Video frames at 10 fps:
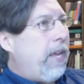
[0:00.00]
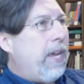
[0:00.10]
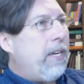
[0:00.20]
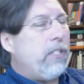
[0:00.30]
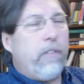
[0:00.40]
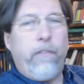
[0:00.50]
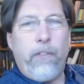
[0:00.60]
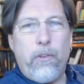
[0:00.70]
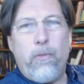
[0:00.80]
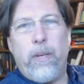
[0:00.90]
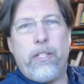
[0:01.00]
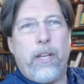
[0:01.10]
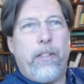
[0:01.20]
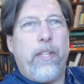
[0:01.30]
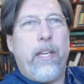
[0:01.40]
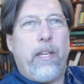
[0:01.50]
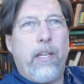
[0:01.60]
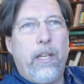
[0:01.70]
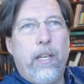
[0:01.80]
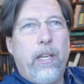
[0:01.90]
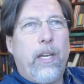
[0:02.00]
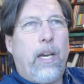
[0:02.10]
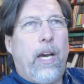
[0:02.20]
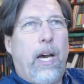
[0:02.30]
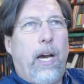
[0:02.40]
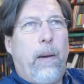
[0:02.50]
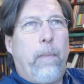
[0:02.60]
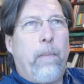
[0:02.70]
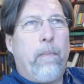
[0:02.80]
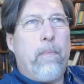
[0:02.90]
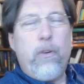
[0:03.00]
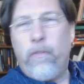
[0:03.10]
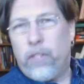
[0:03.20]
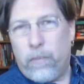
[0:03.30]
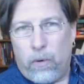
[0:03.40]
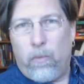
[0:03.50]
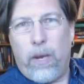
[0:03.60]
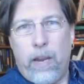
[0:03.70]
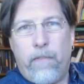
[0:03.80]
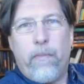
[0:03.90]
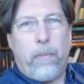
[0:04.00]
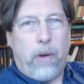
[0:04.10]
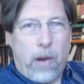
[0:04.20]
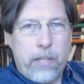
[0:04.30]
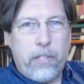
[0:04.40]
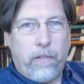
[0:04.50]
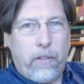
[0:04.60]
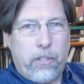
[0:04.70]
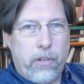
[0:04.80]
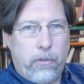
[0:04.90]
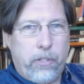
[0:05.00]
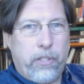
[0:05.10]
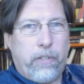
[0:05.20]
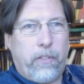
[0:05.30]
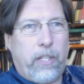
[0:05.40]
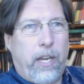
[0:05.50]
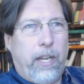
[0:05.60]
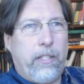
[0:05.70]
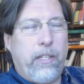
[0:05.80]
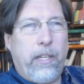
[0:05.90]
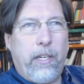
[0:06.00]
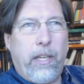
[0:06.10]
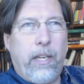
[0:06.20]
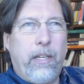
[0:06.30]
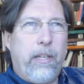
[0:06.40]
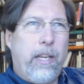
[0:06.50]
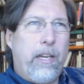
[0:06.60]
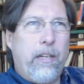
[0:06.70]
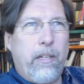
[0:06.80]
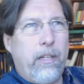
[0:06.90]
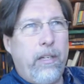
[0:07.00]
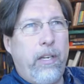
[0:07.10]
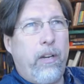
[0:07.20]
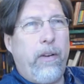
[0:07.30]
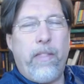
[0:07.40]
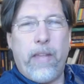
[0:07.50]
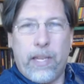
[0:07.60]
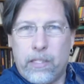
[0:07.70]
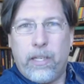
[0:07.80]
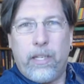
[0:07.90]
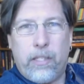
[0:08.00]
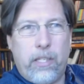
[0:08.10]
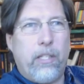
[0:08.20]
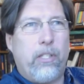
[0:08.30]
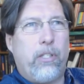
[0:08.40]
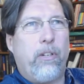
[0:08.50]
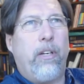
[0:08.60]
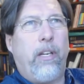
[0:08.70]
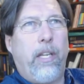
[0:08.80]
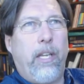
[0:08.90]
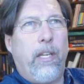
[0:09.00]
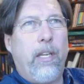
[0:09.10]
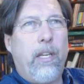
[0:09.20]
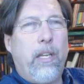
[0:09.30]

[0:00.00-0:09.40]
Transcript: And it's a view which I think moves him away from the positivist notions of science. And in that sense, he is certainly